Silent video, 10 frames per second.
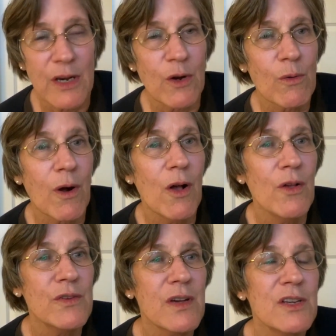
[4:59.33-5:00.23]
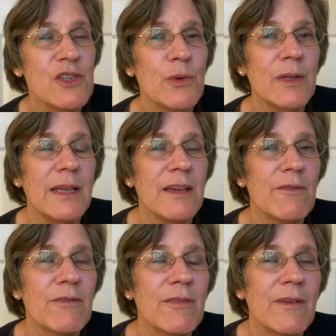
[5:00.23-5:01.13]
it crawls onto a
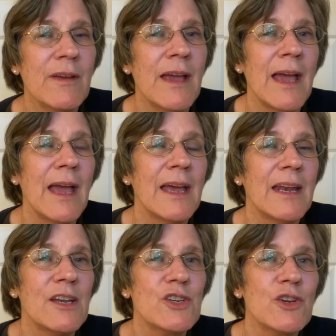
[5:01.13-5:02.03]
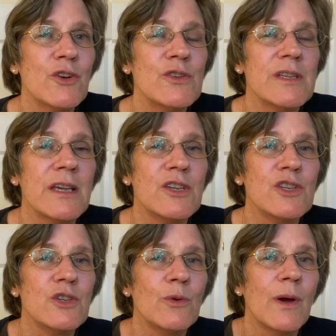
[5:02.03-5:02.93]
leaf and it turns
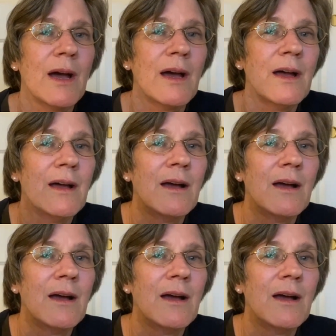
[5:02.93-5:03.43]
into a